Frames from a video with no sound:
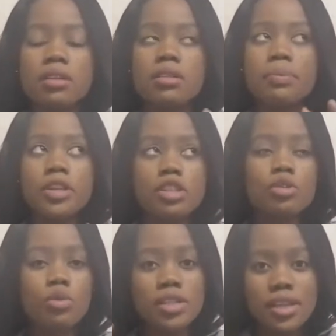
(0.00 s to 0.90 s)
The person
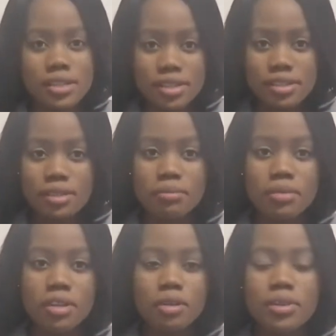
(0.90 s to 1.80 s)
who was assisting
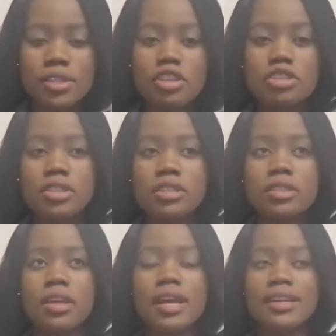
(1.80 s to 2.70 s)
me, it was
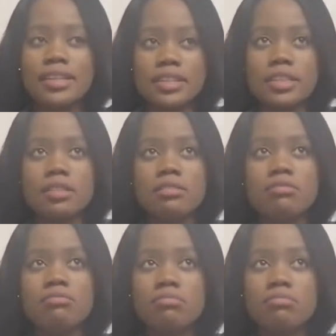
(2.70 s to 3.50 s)
actually a lady,